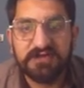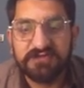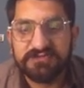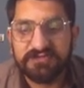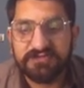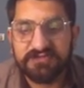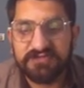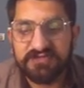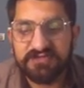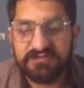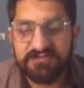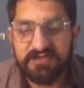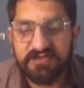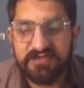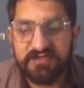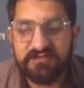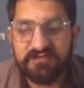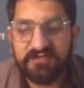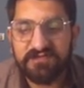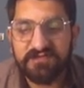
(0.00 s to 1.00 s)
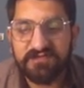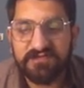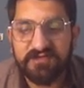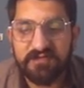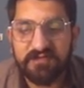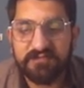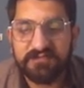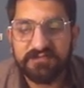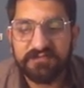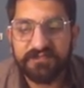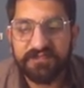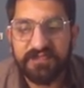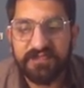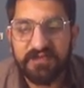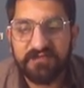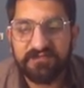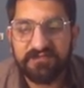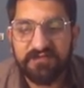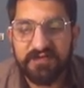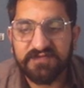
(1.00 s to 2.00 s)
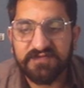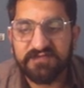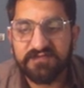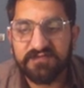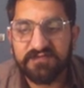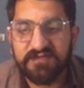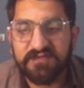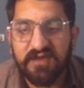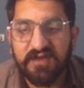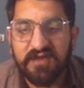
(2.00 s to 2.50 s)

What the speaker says: So this was our some first